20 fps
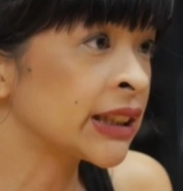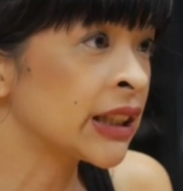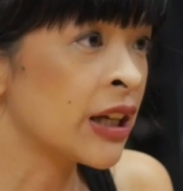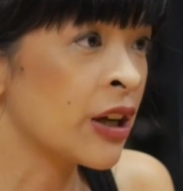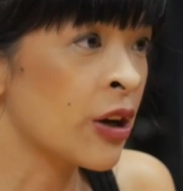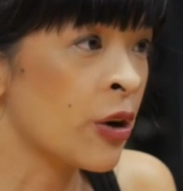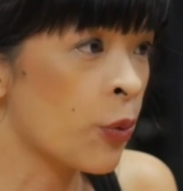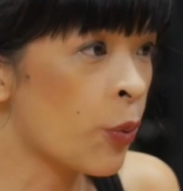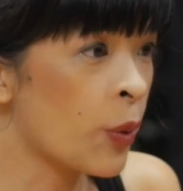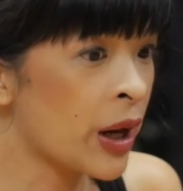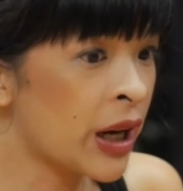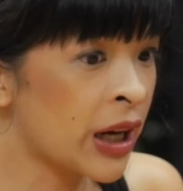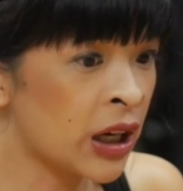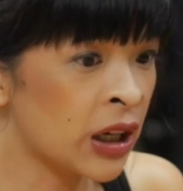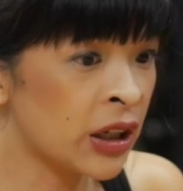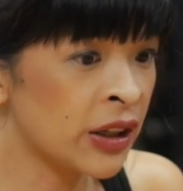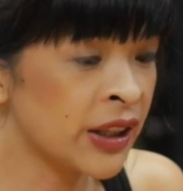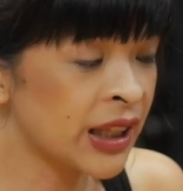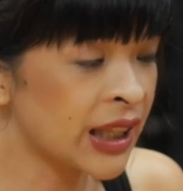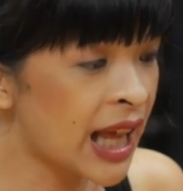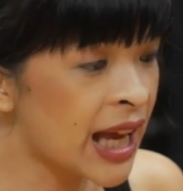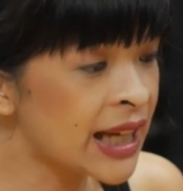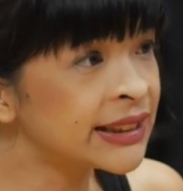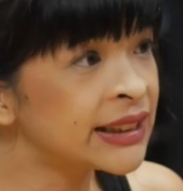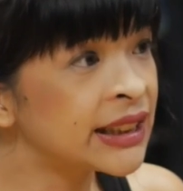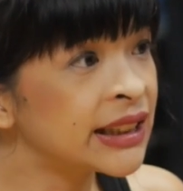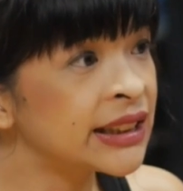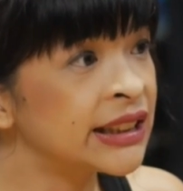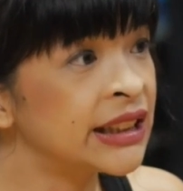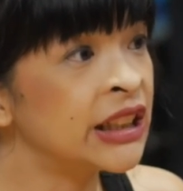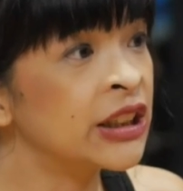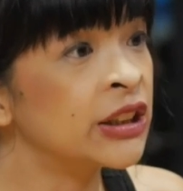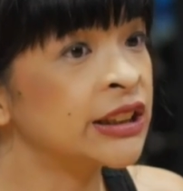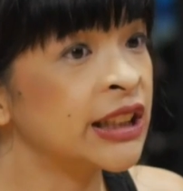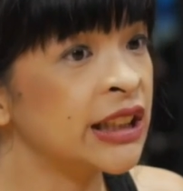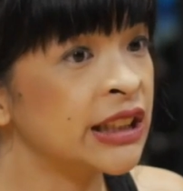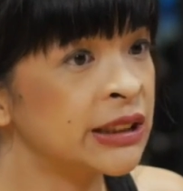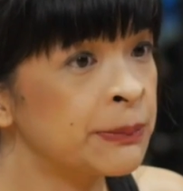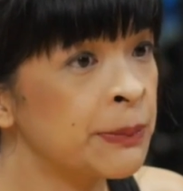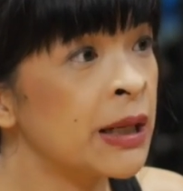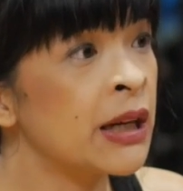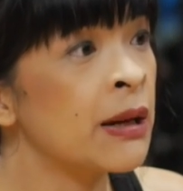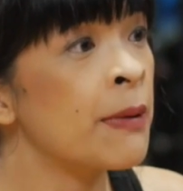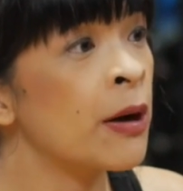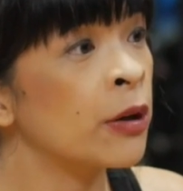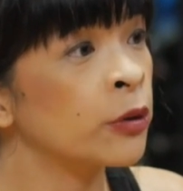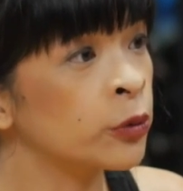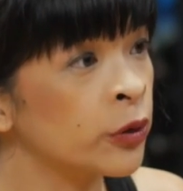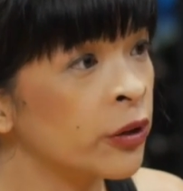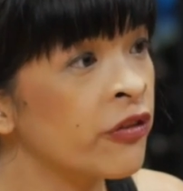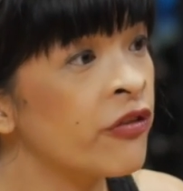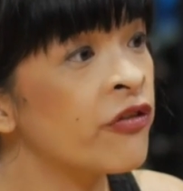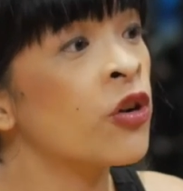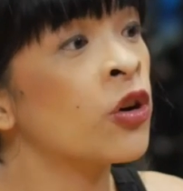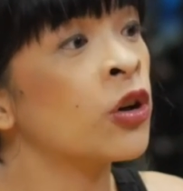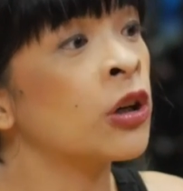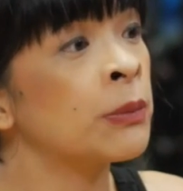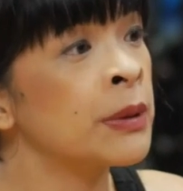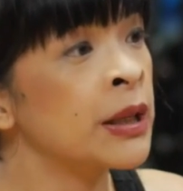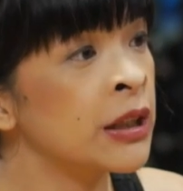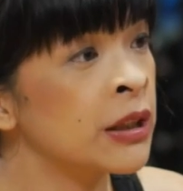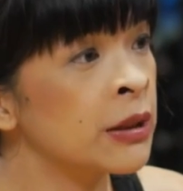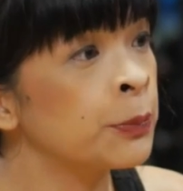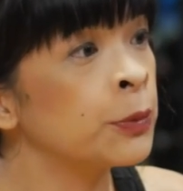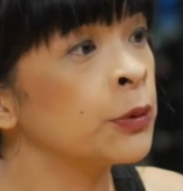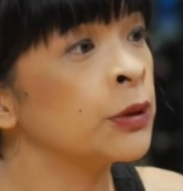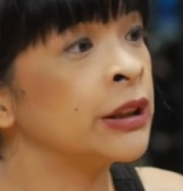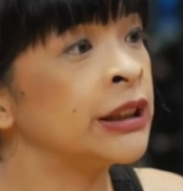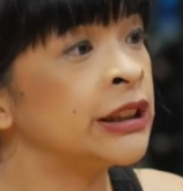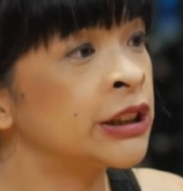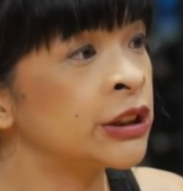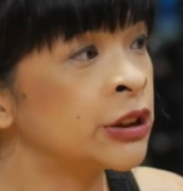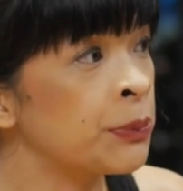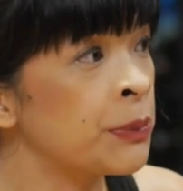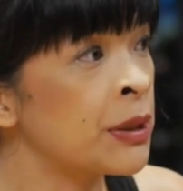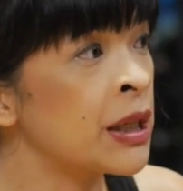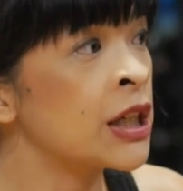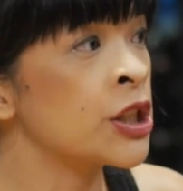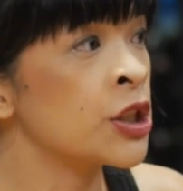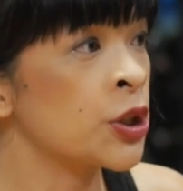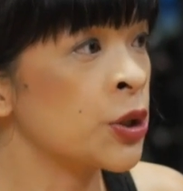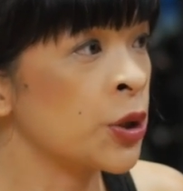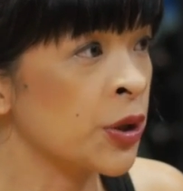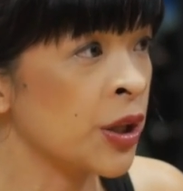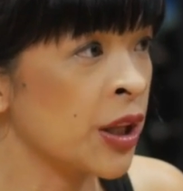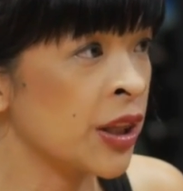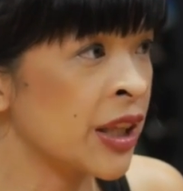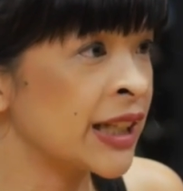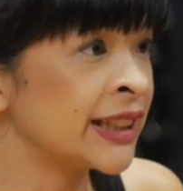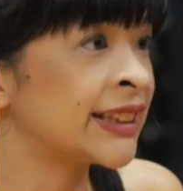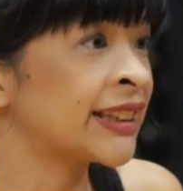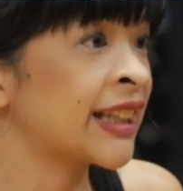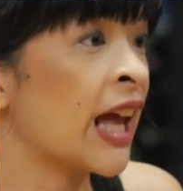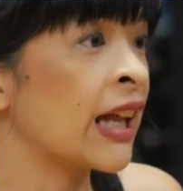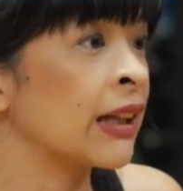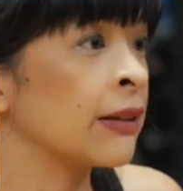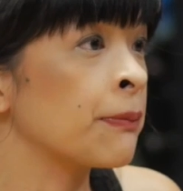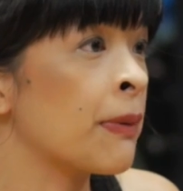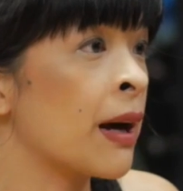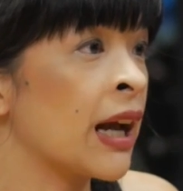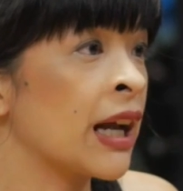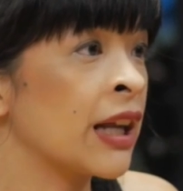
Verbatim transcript: where the last six years has been about reforming the police to make sure that they stand by the